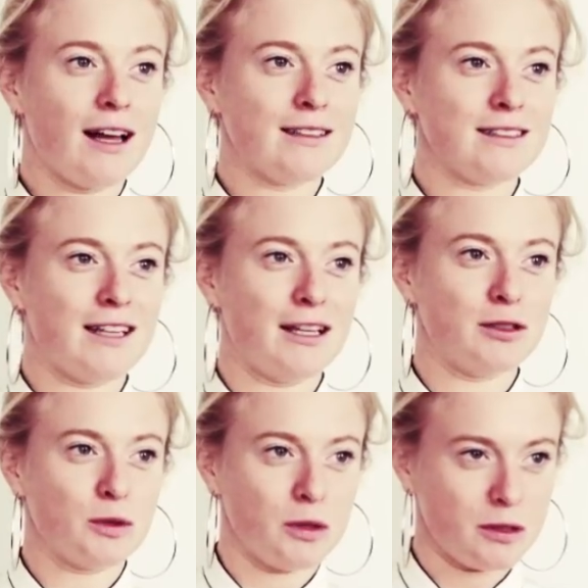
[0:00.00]
class in high
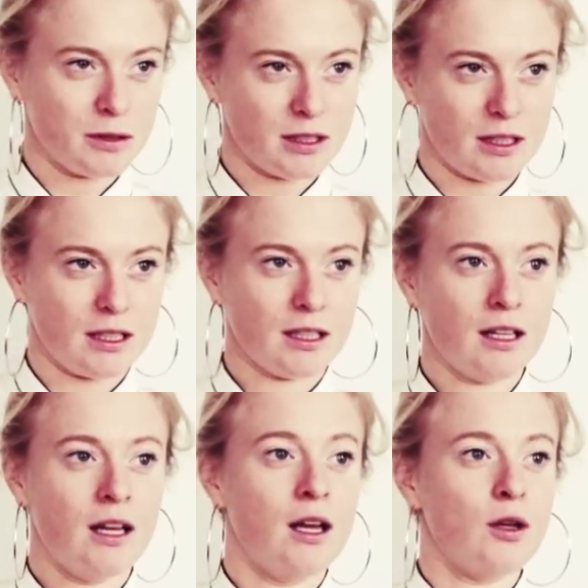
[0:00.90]
school, it was like
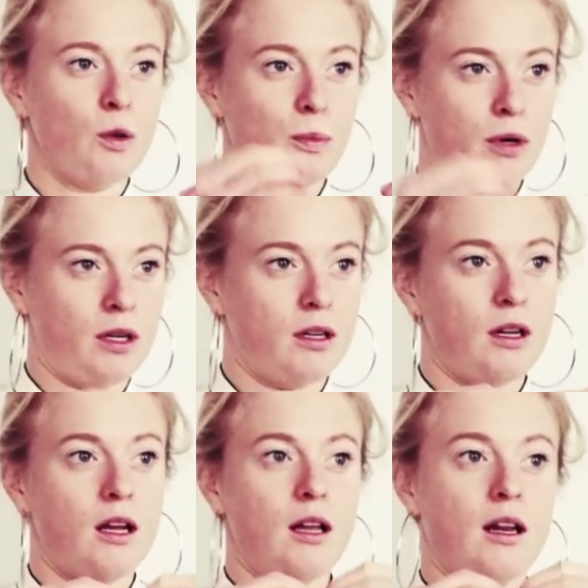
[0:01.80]
you put
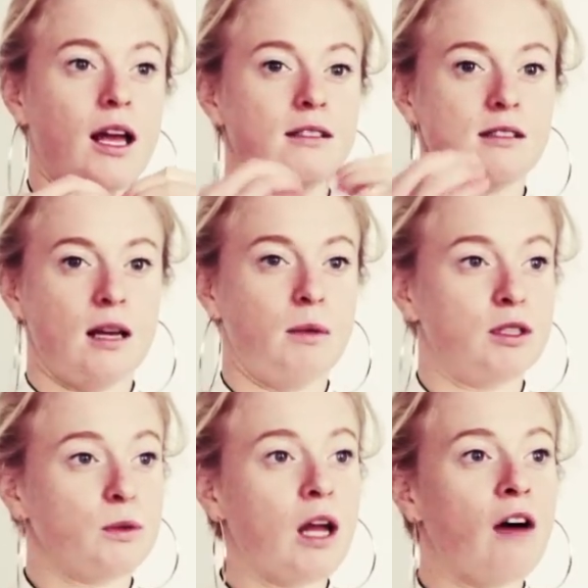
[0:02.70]
an enzyme
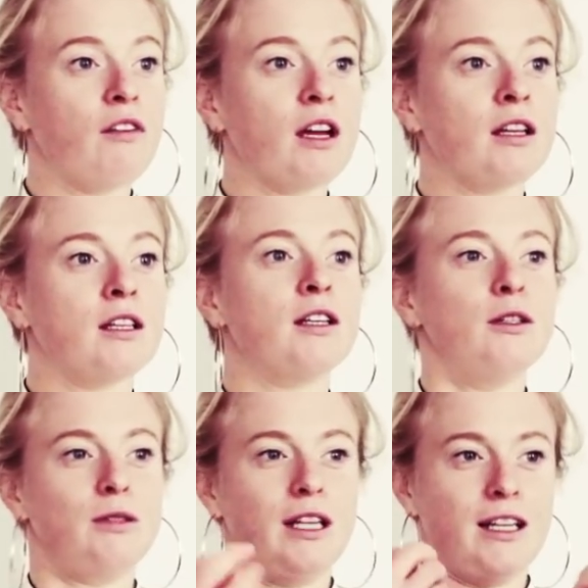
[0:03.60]
into an oven,
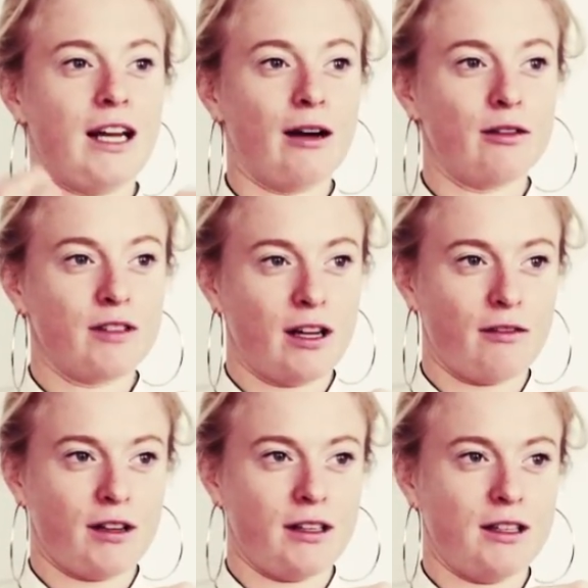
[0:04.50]
you take it out of an
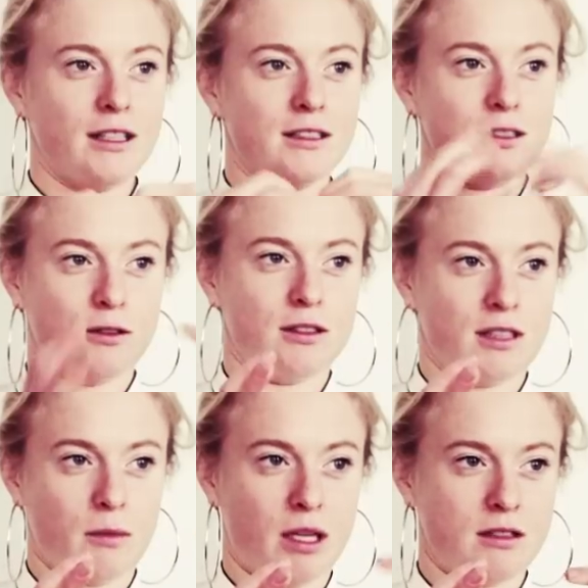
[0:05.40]
oven, it's still the
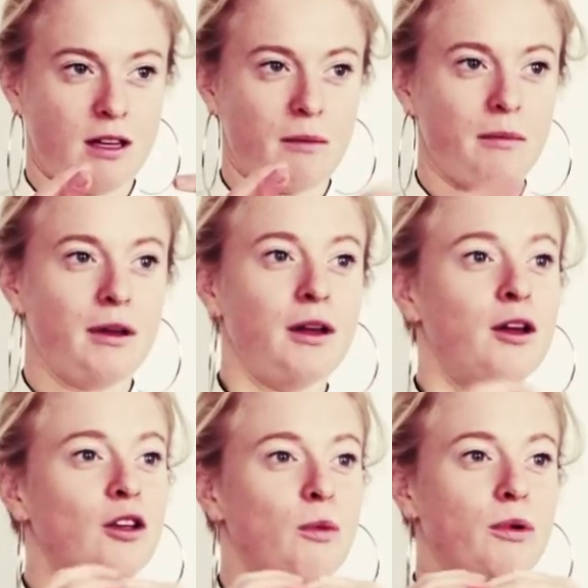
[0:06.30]
same enzyme.
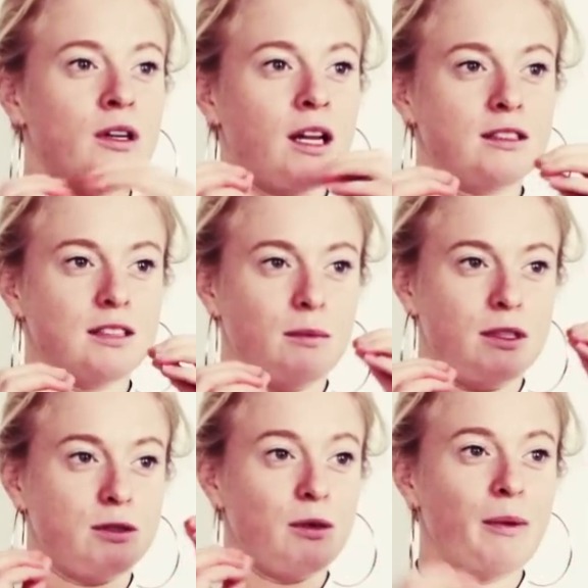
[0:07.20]
You put an enzyme
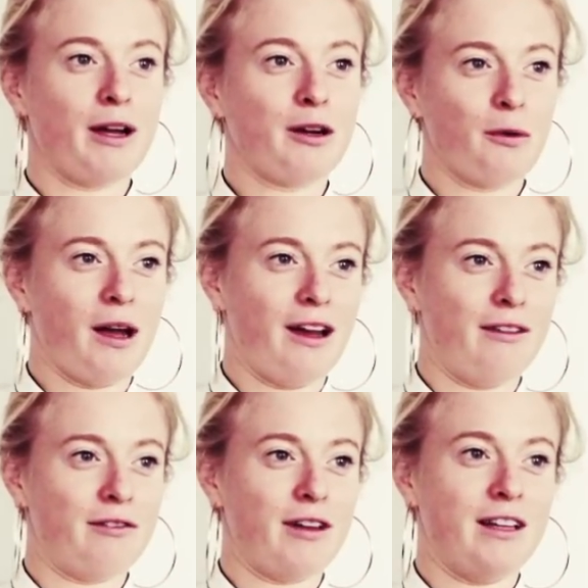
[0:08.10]
into a
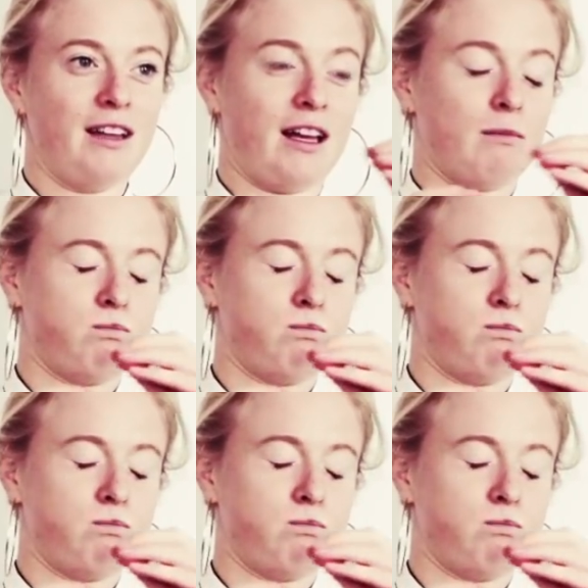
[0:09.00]
microwave, it